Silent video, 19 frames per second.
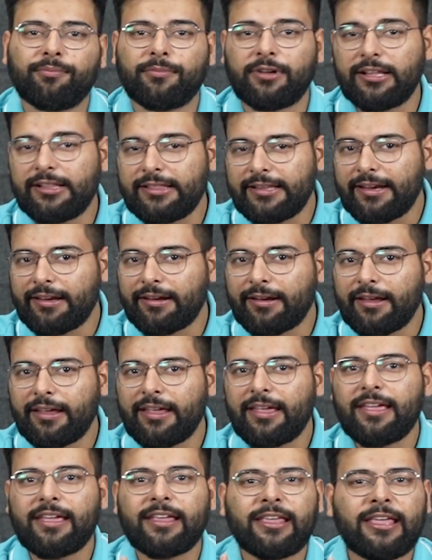Till then,
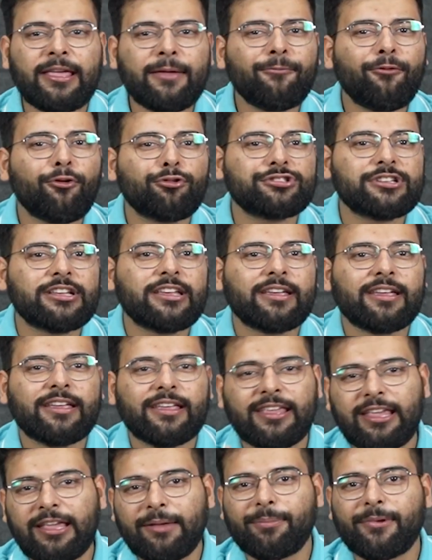keep watching,
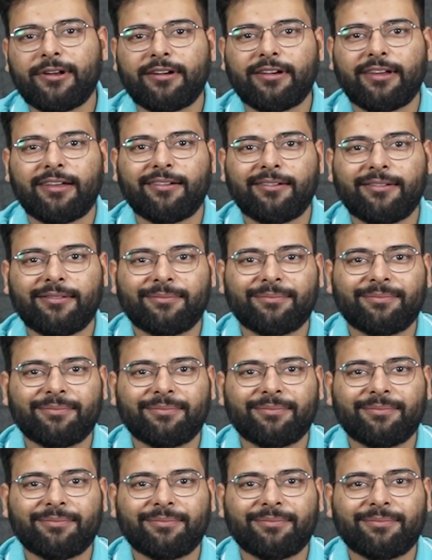keep learning.